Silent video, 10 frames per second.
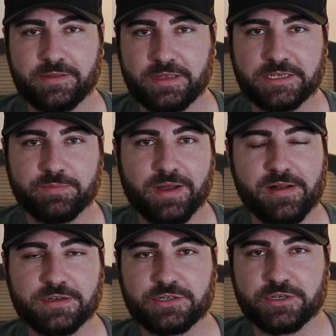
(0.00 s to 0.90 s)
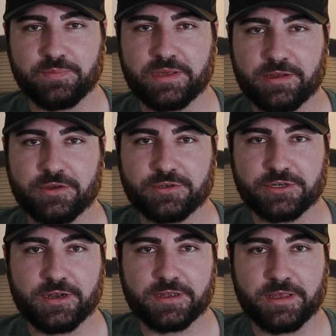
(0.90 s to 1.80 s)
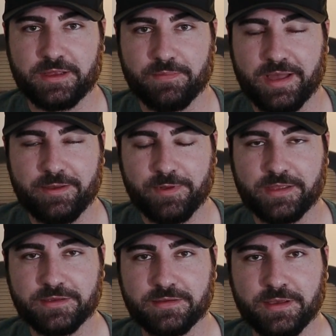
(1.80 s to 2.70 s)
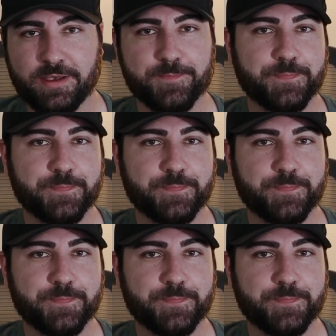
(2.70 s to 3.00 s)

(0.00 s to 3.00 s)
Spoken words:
these mods should be on your truck in my opinion.